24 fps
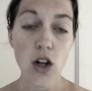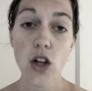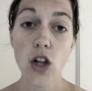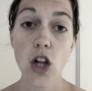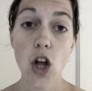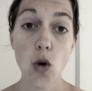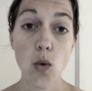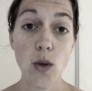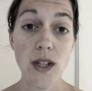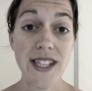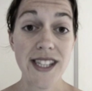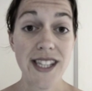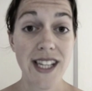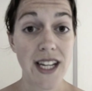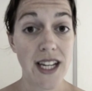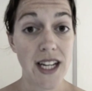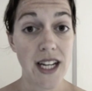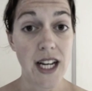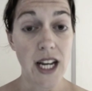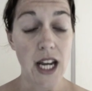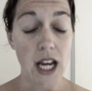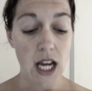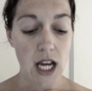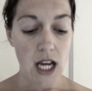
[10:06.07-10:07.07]
Low
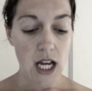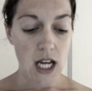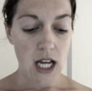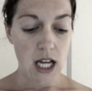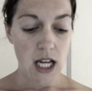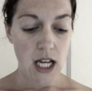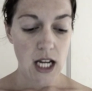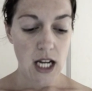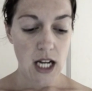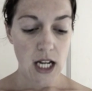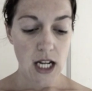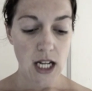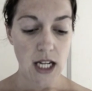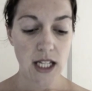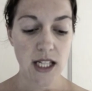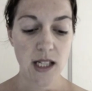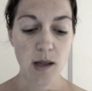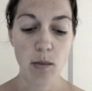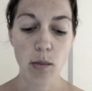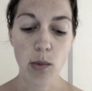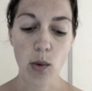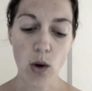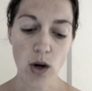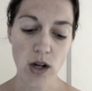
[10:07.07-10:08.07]
acidity is
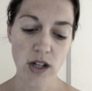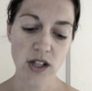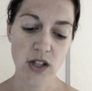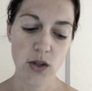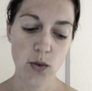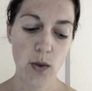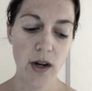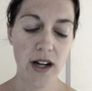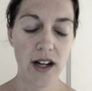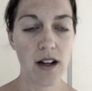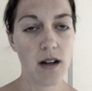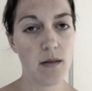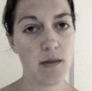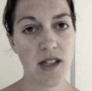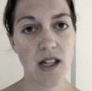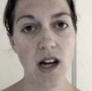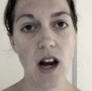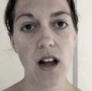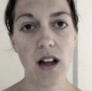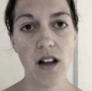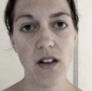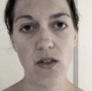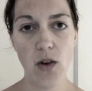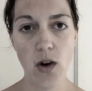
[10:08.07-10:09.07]
important when it comes
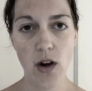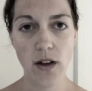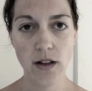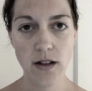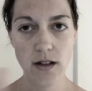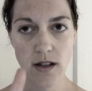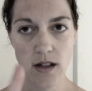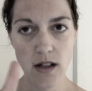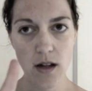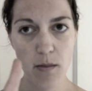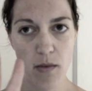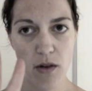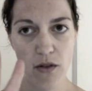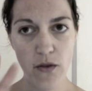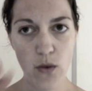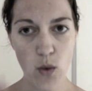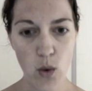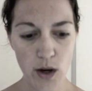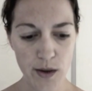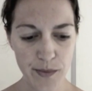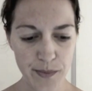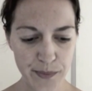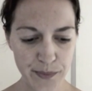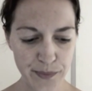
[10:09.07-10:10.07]
to olive oil. This is number
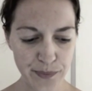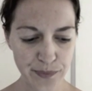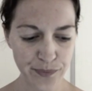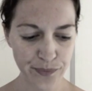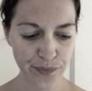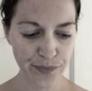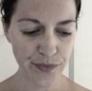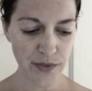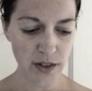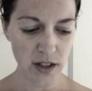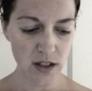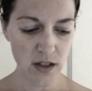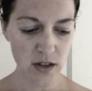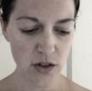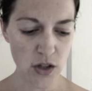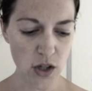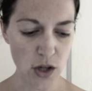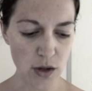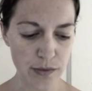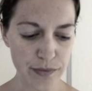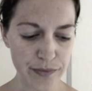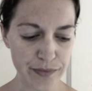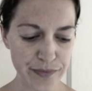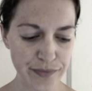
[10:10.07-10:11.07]
4. So,
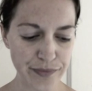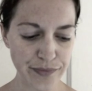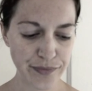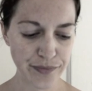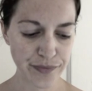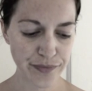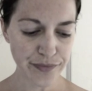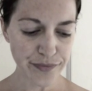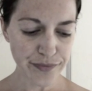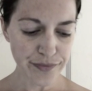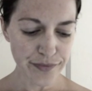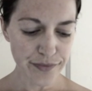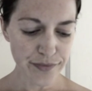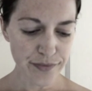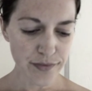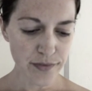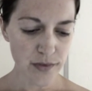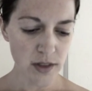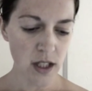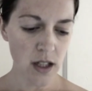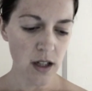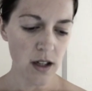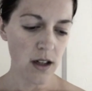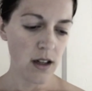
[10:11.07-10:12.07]

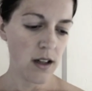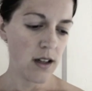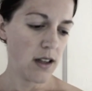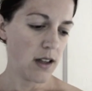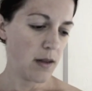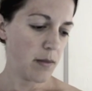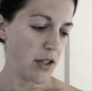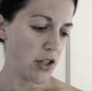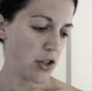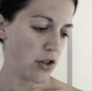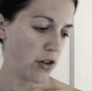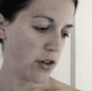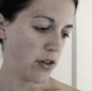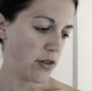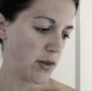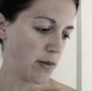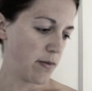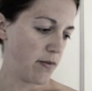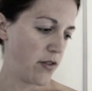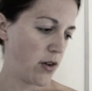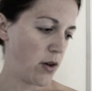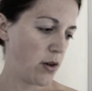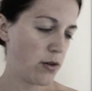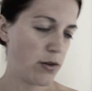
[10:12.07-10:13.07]
let me show you some
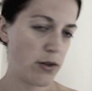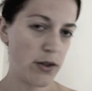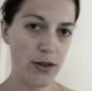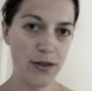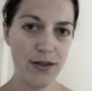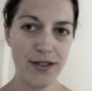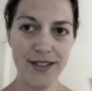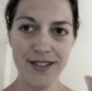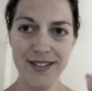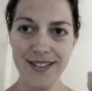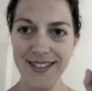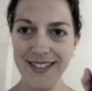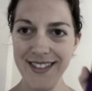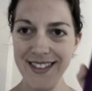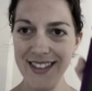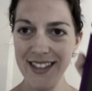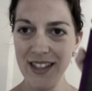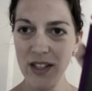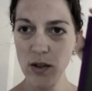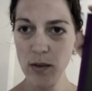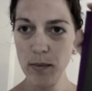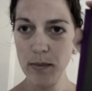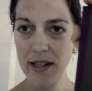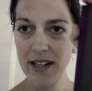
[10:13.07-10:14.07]
food.
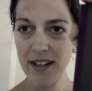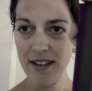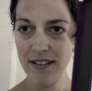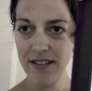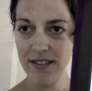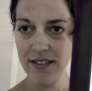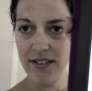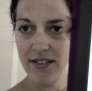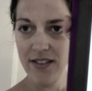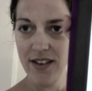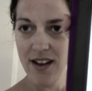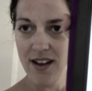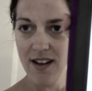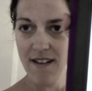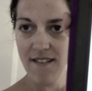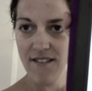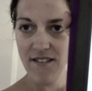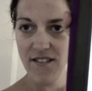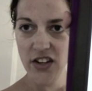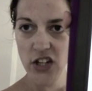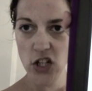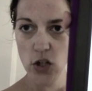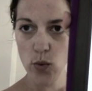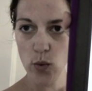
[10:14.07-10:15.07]
A little bit
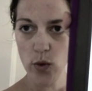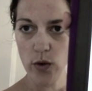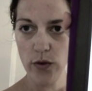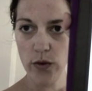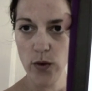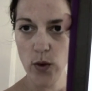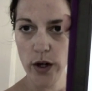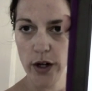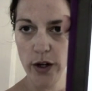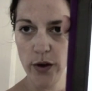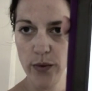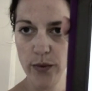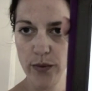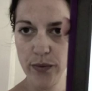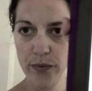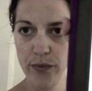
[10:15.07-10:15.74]
of visual for you.